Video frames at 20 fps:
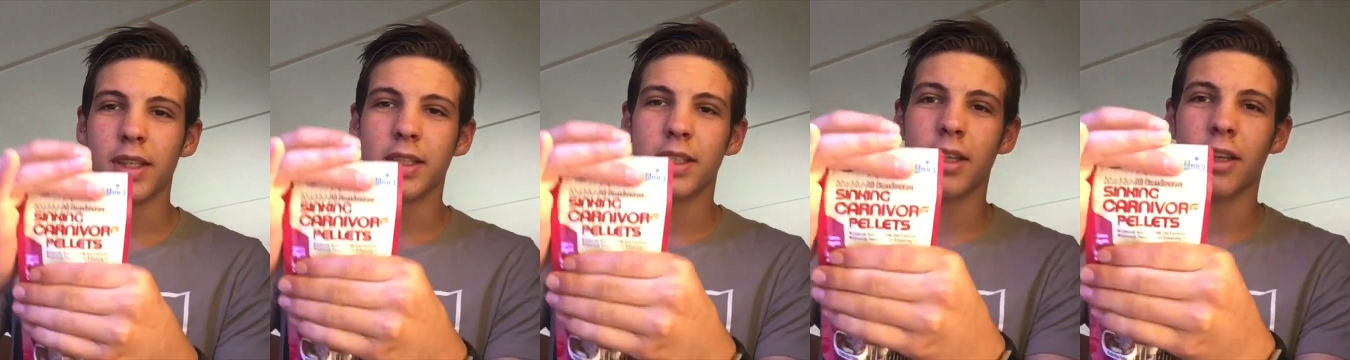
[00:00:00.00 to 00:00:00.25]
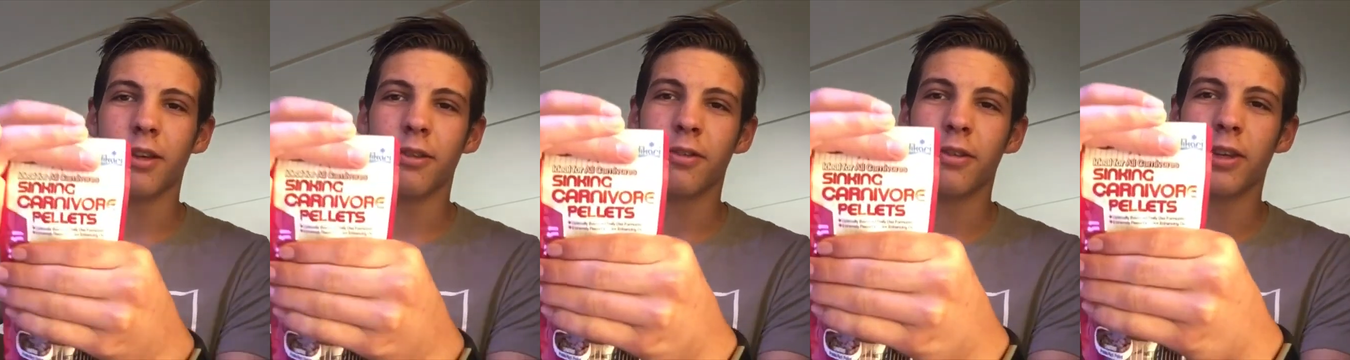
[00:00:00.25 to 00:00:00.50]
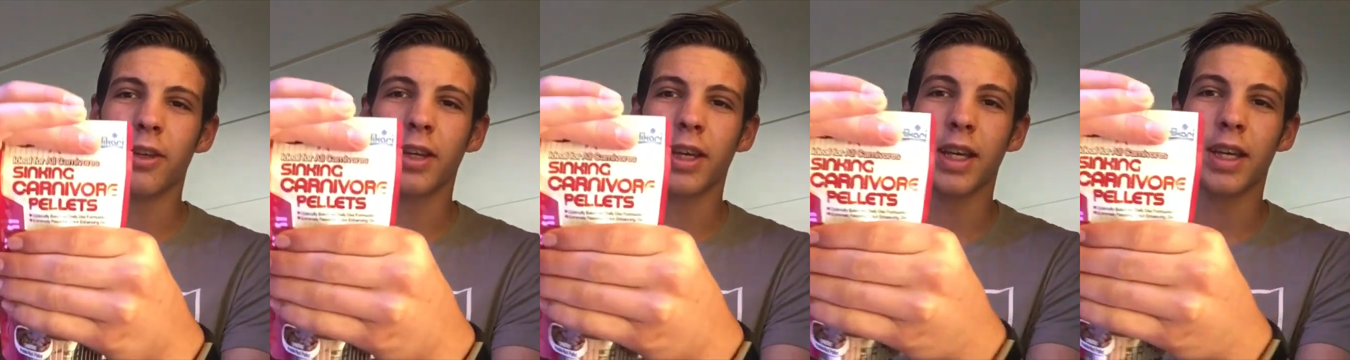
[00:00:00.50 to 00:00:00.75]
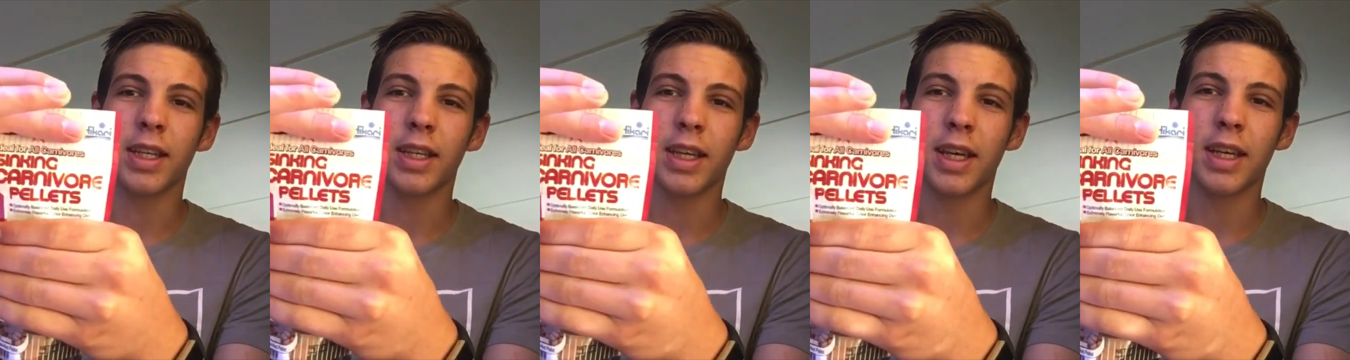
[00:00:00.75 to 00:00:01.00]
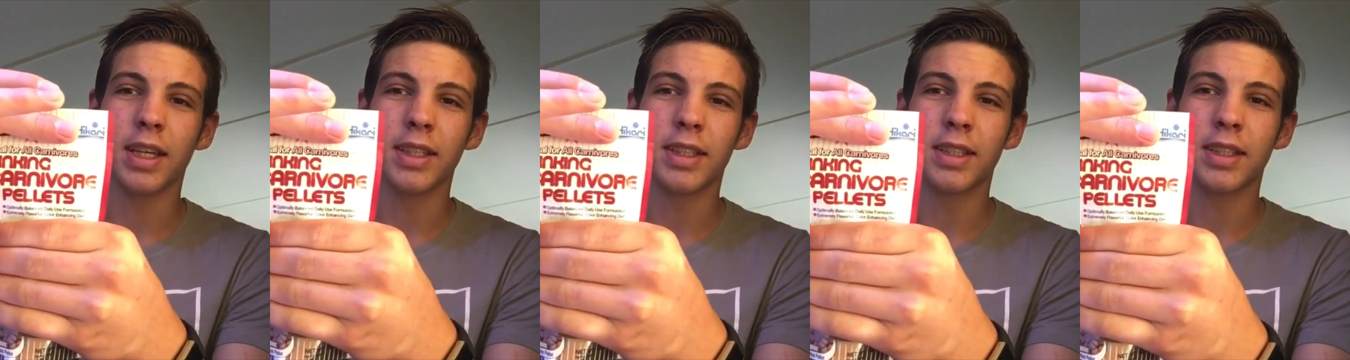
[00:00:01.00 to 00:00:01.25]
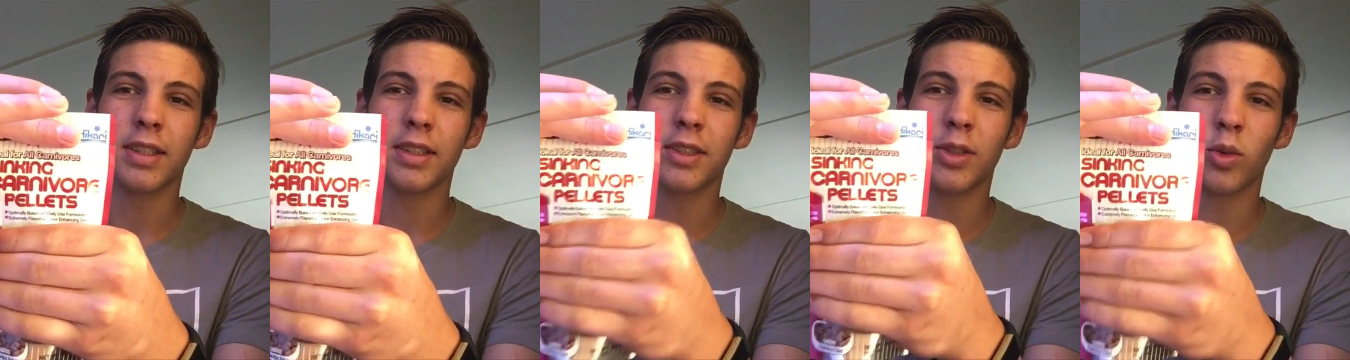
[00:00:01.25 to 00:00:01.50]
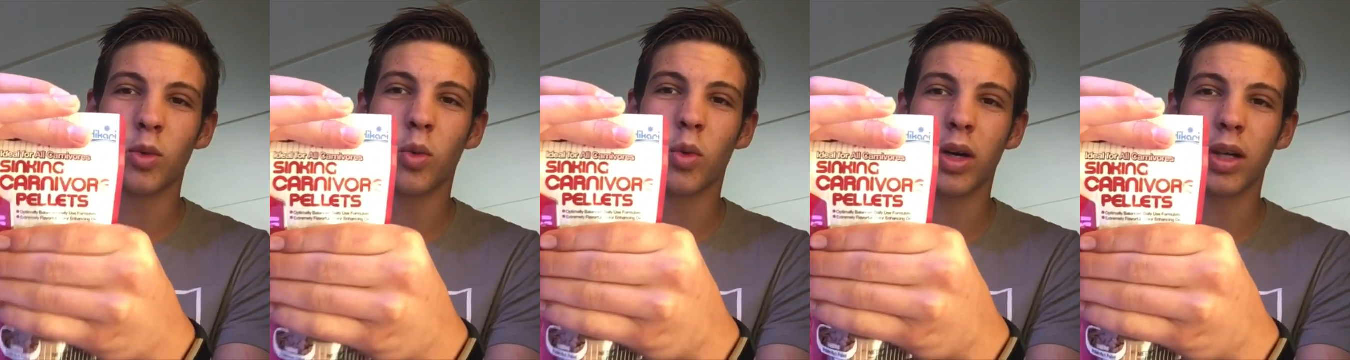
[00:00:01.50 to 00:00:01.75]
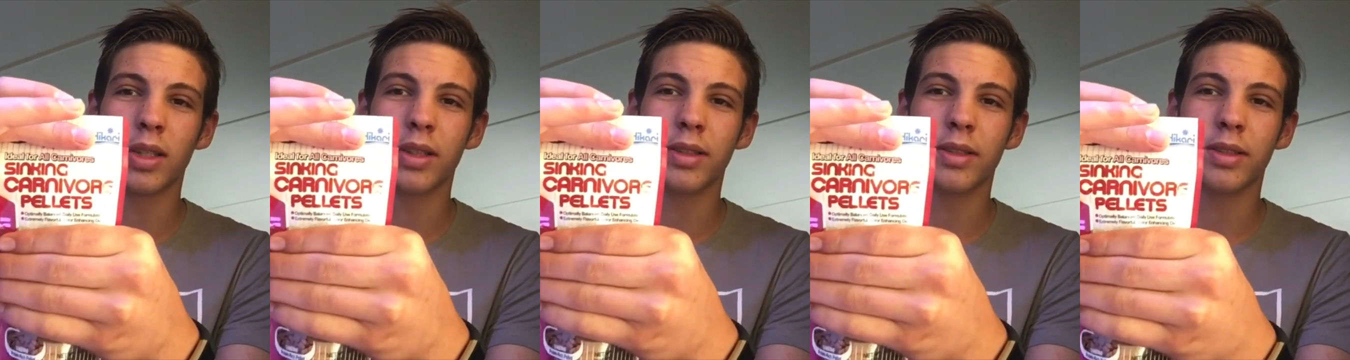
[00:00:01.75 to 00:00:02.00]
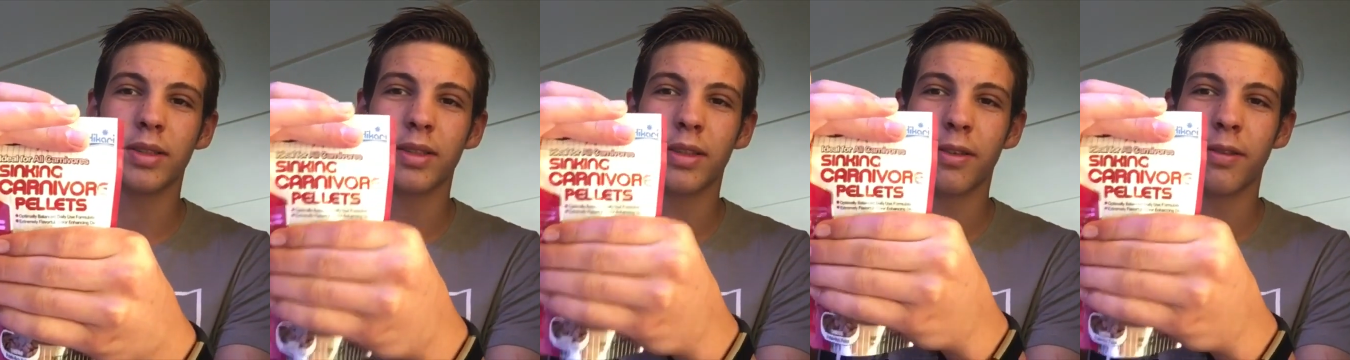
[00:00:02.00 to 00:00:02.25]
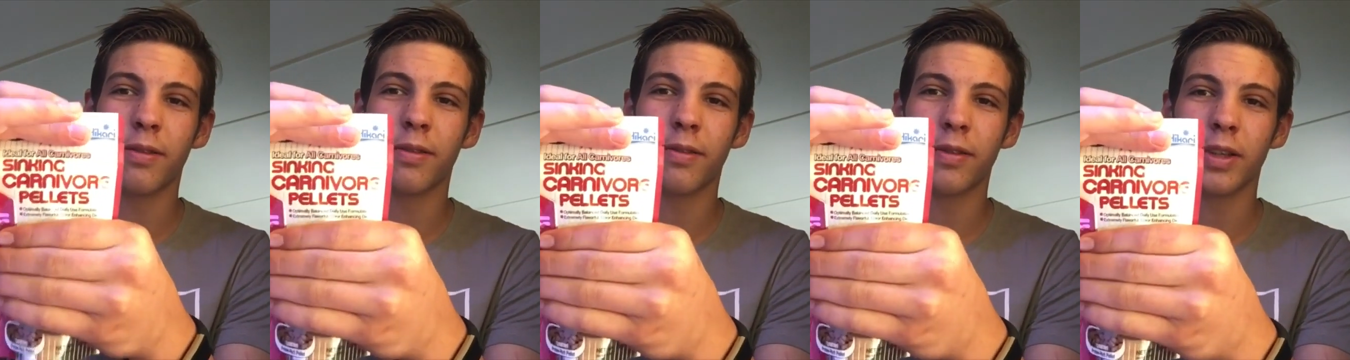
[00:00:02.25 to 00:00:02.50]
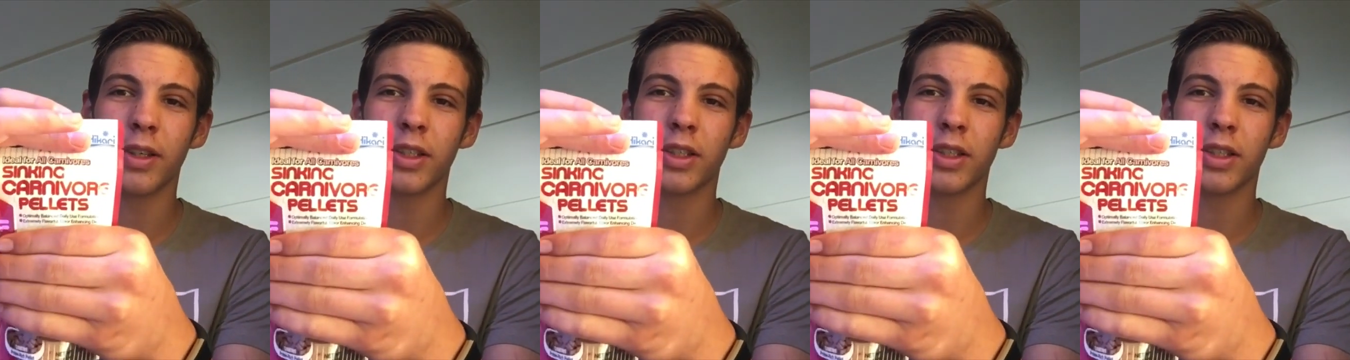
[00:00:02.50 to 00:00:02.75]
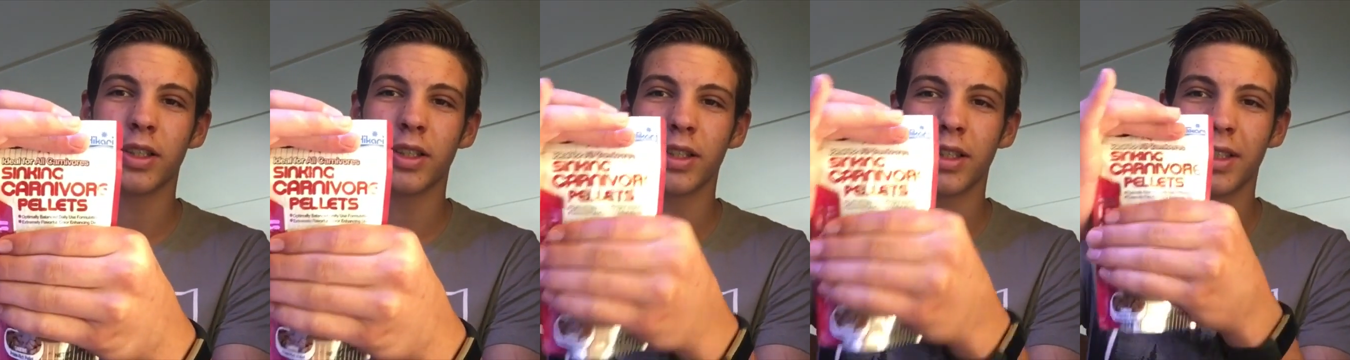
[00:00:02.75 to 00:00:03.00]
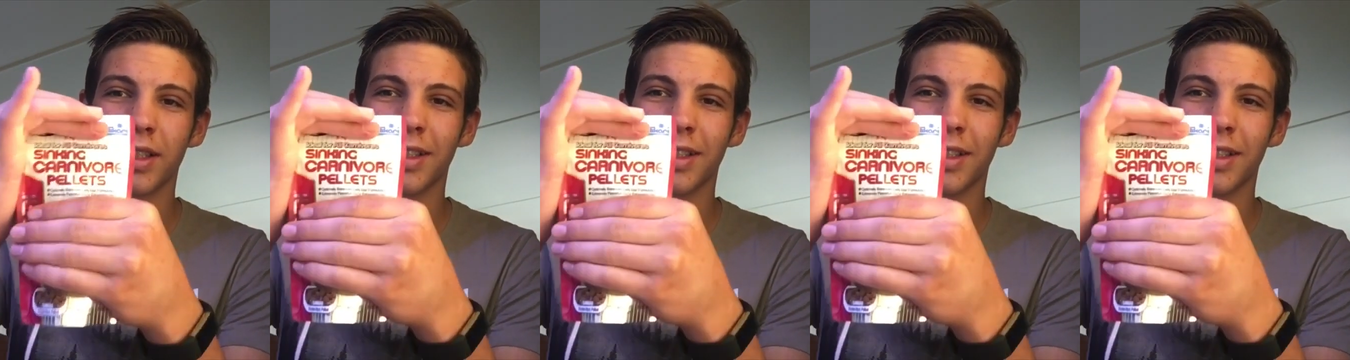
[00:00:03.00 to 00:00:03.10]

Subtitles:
So if you can guess what fish